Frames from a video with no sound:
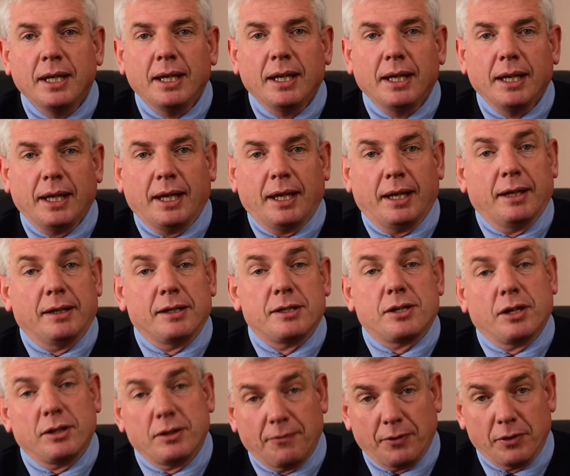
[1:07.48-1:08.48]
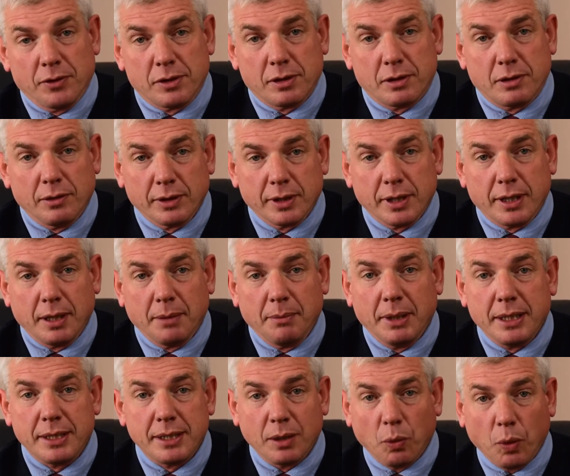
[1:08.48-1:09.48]
And St. Alphonsus looked at them
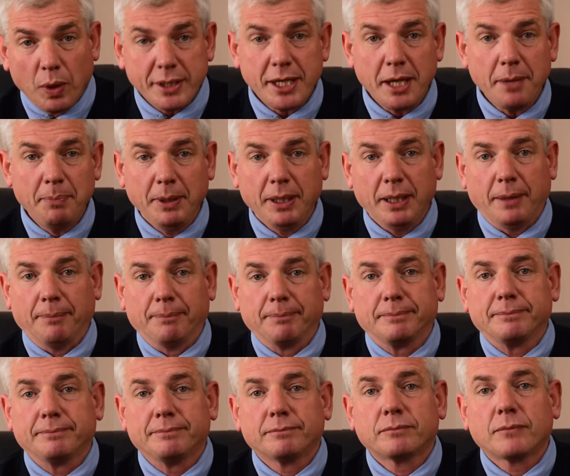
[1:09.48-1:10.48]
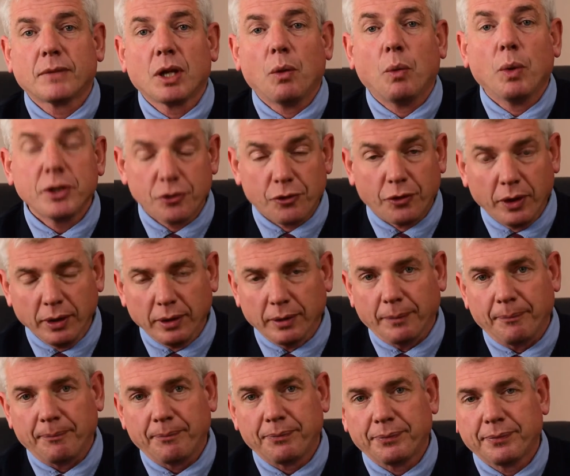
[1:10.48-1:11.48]
and said, "What's happening? What's wrong?
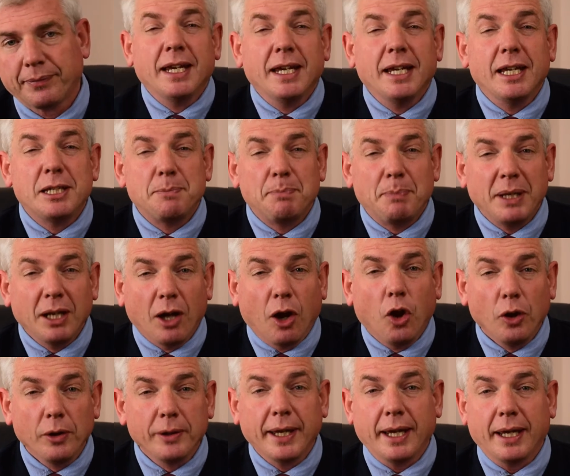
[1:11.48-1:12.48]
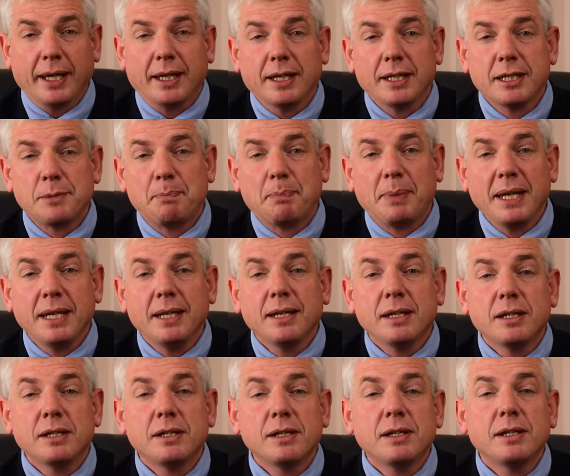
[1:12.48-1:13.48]
It's been a whole day. It's
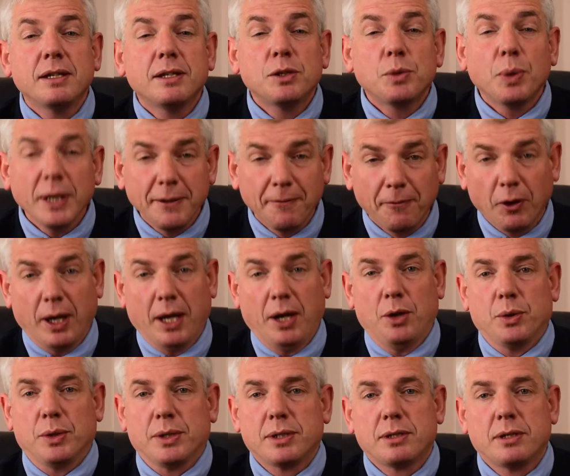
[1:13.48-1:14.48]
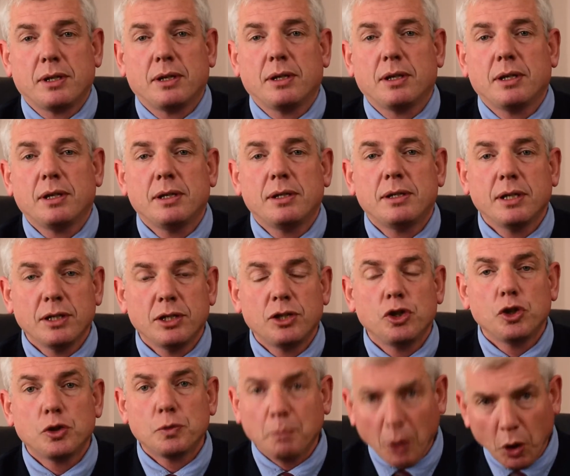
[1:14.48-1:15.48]
been 24 hours since you
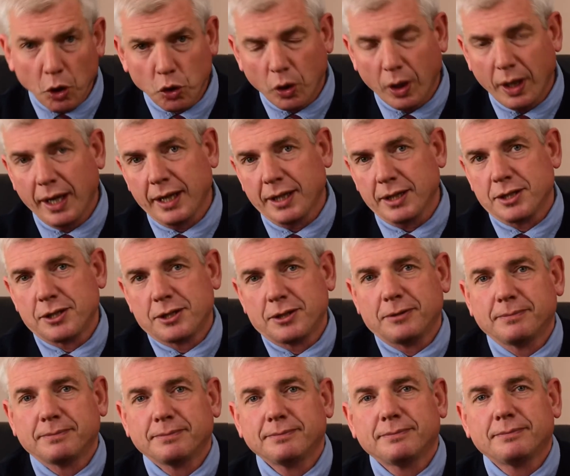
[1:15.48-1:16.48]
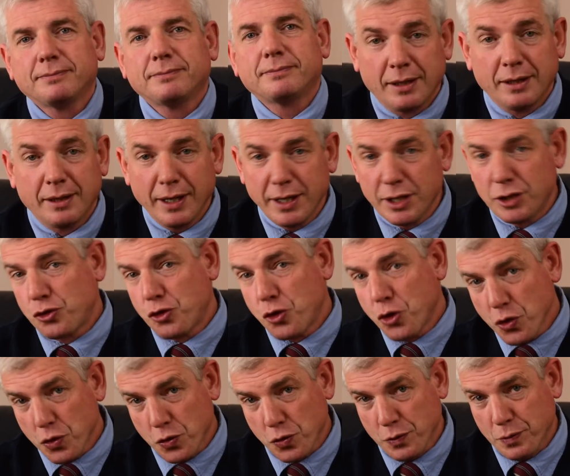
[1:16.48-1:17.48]
spoke or ate. That is
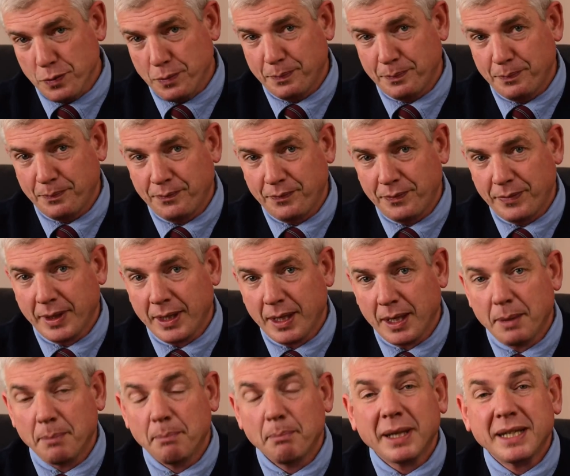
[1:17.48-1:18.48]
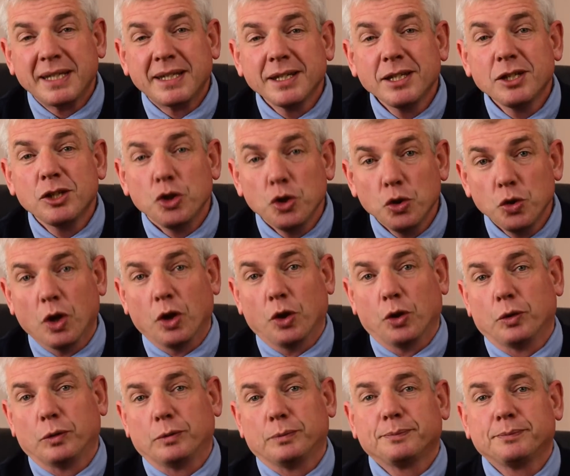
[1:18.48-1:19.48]
true. But didn't you know
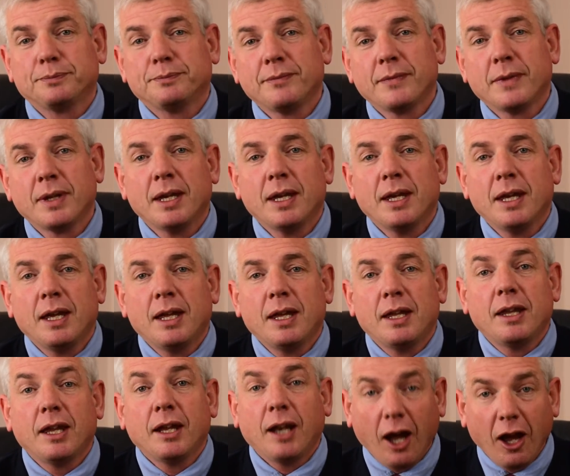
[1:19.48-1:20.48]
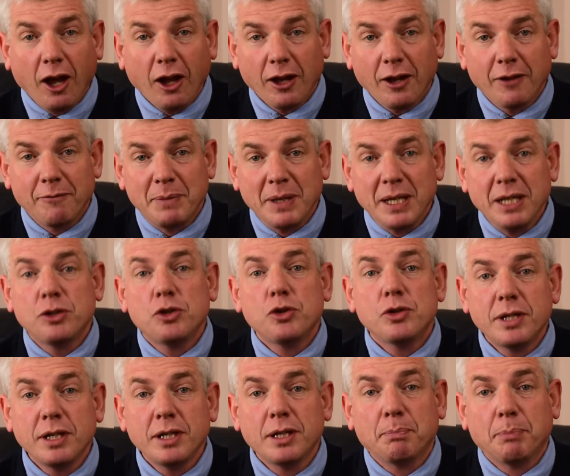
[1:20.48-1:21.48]
that I have been to
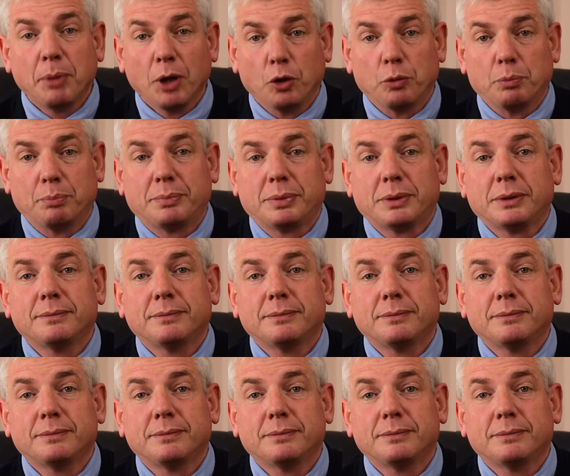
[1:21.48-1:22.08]
see the Pope,